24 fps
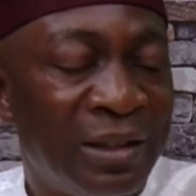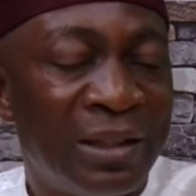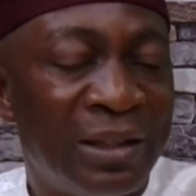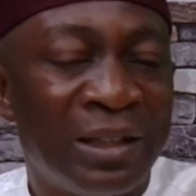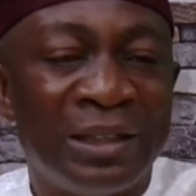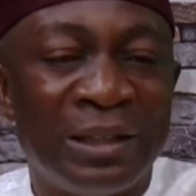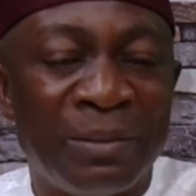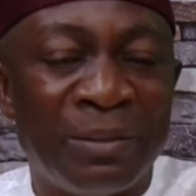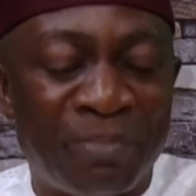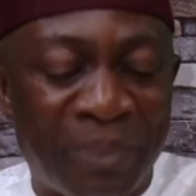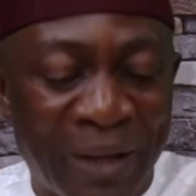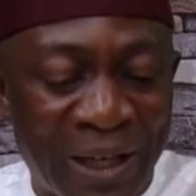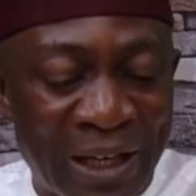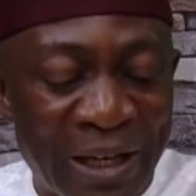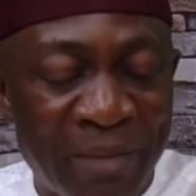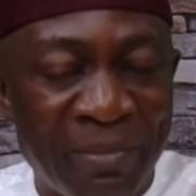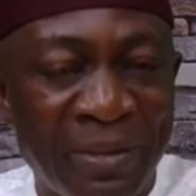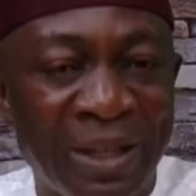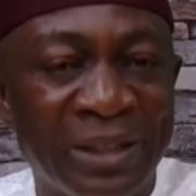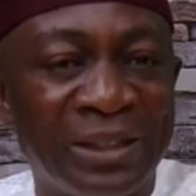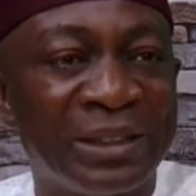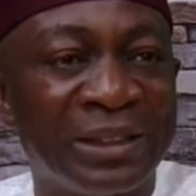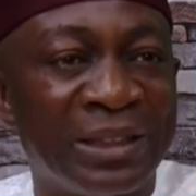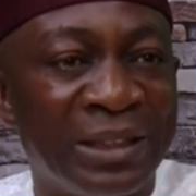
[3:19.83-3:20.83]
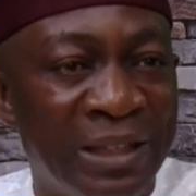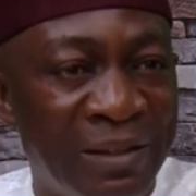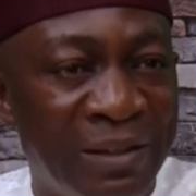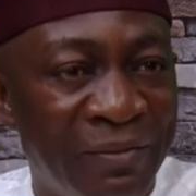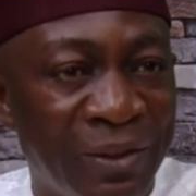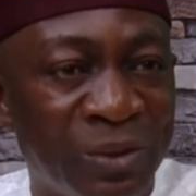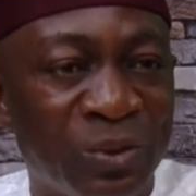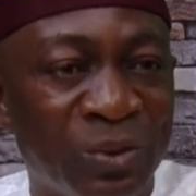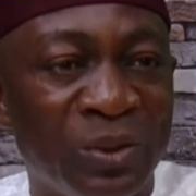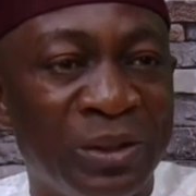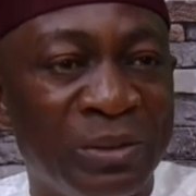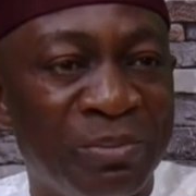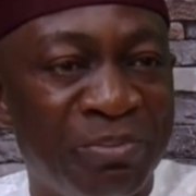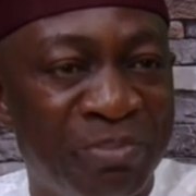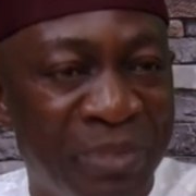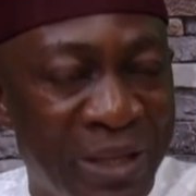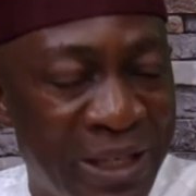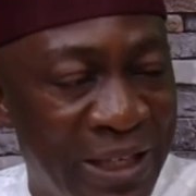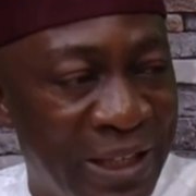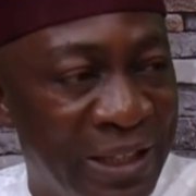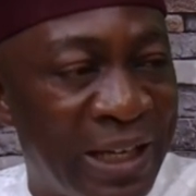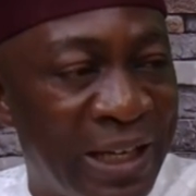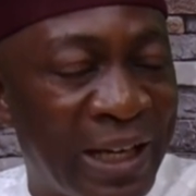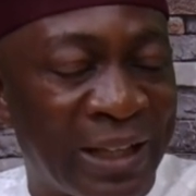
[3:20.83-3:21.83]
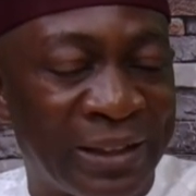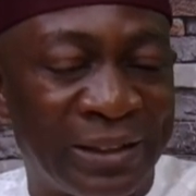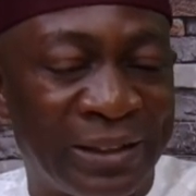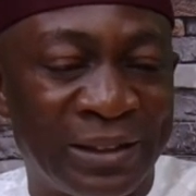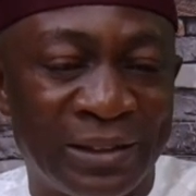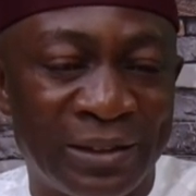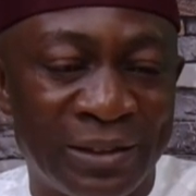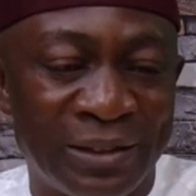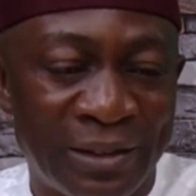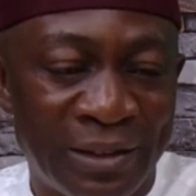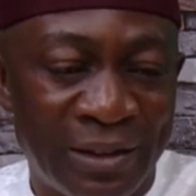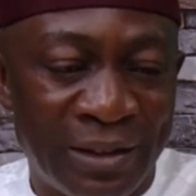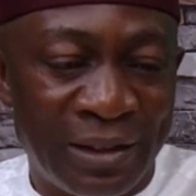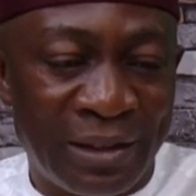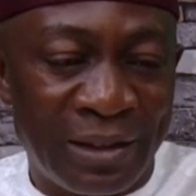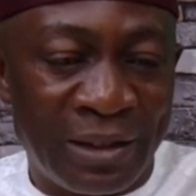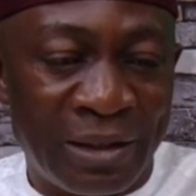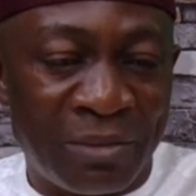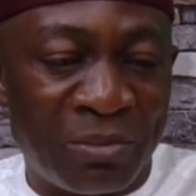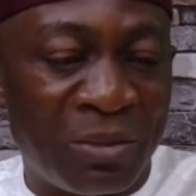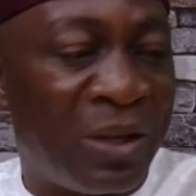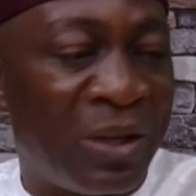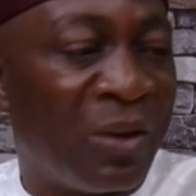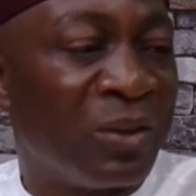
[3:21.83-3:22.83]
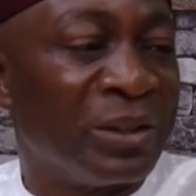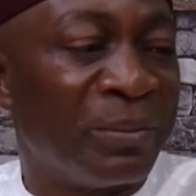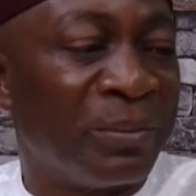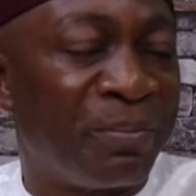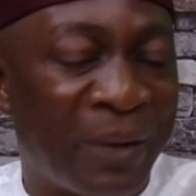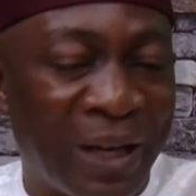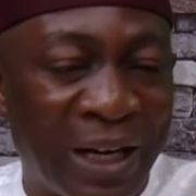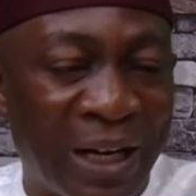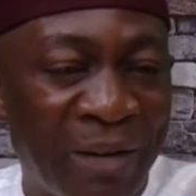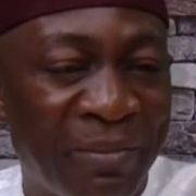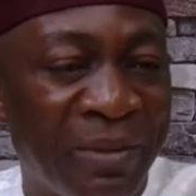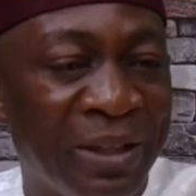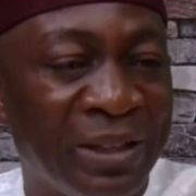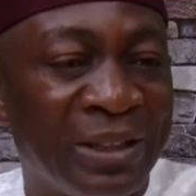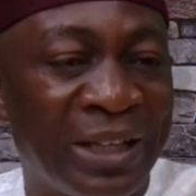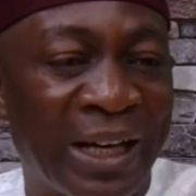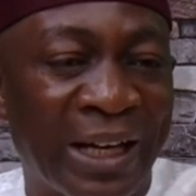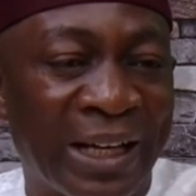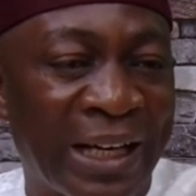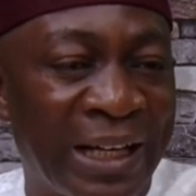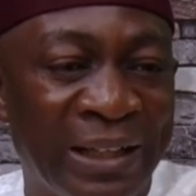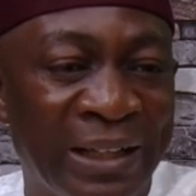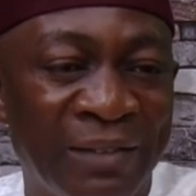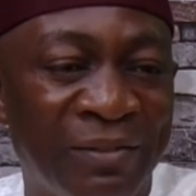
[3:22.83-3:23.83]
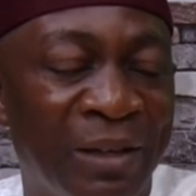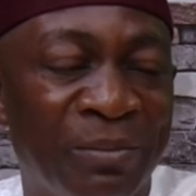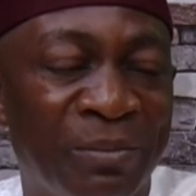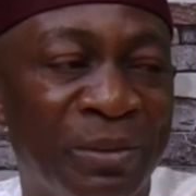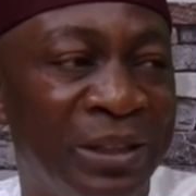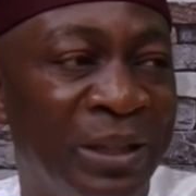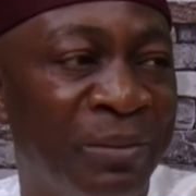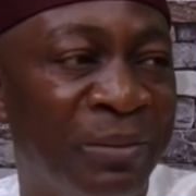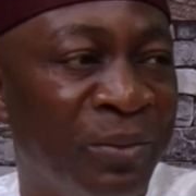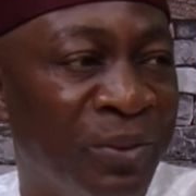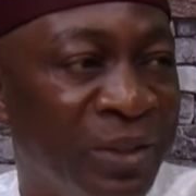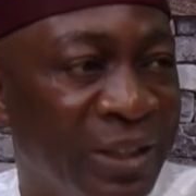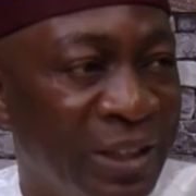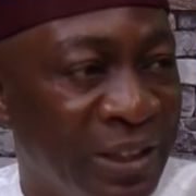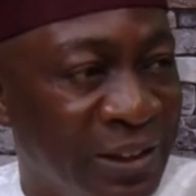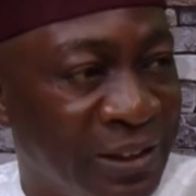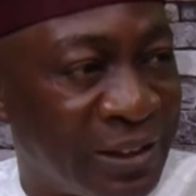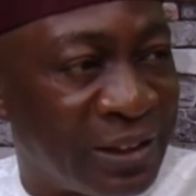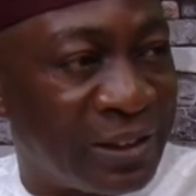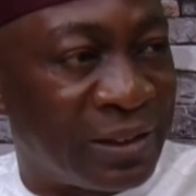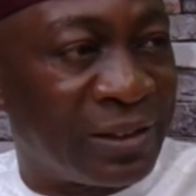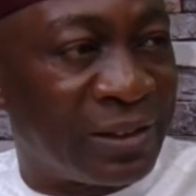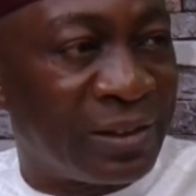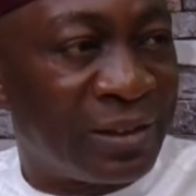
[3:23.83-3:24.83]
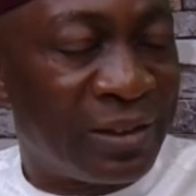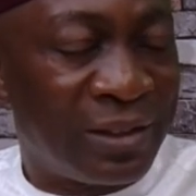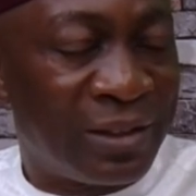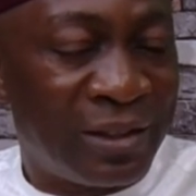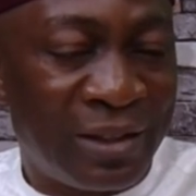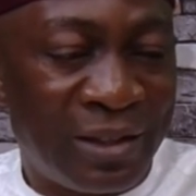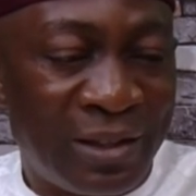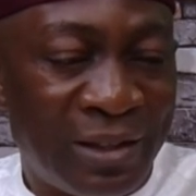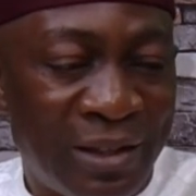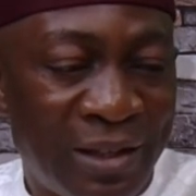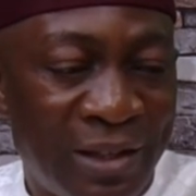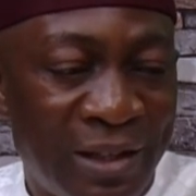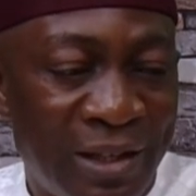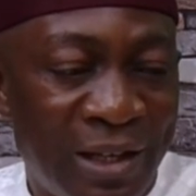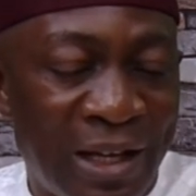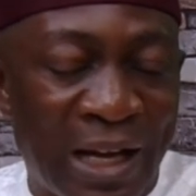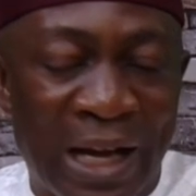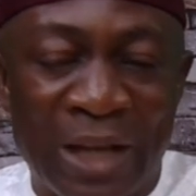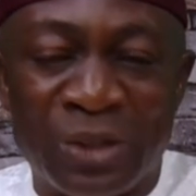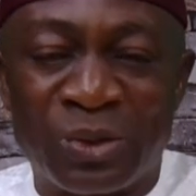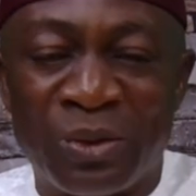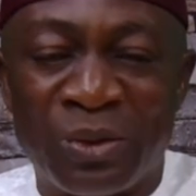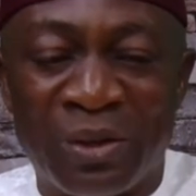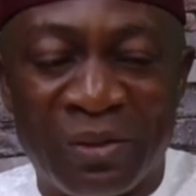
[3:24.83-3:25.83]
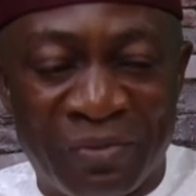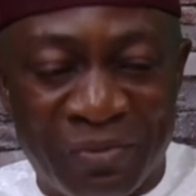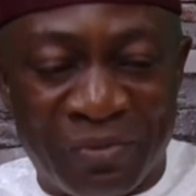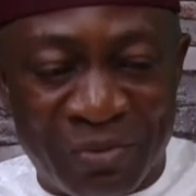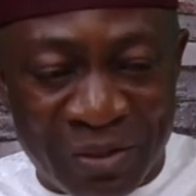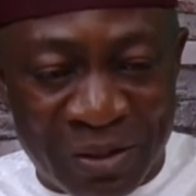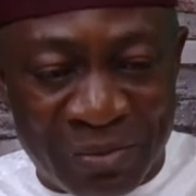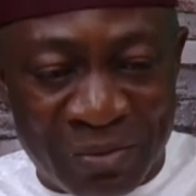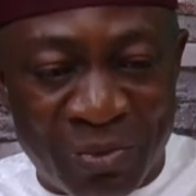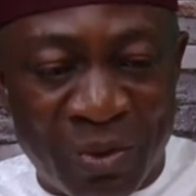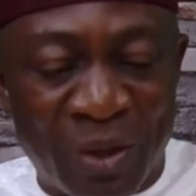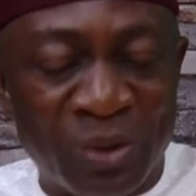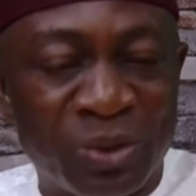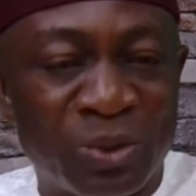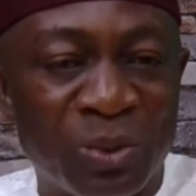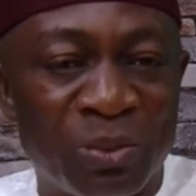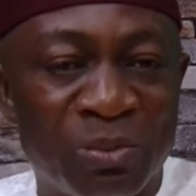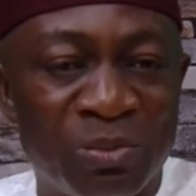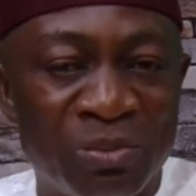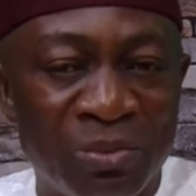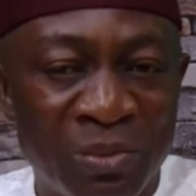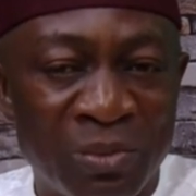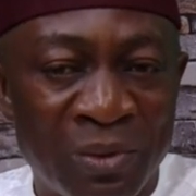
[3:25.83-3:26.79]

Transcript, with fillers: the parliament is living to the billing that Without the parliament, there can never be democracy. And so if we want to